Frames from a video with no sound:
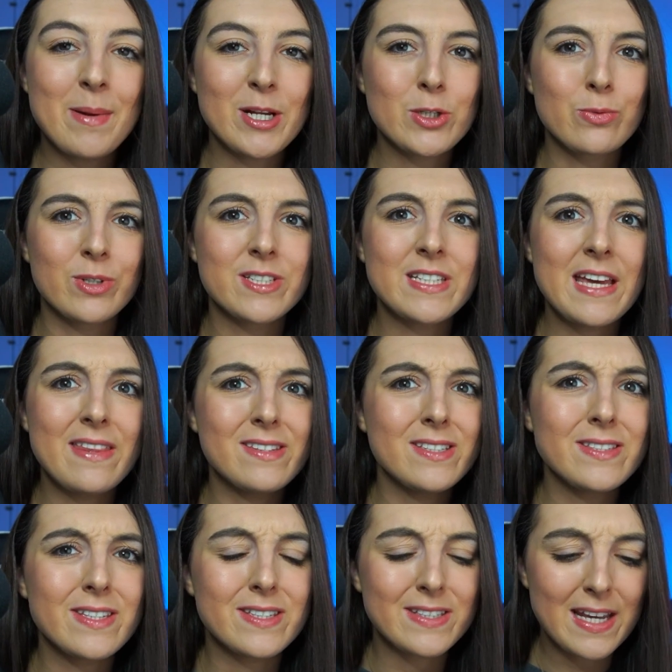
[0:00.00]
I just want to say this
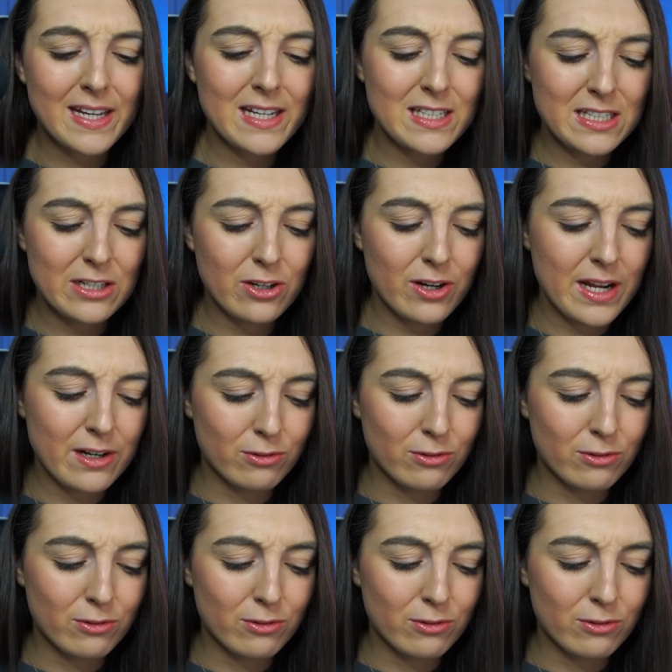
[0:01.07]
is the second year in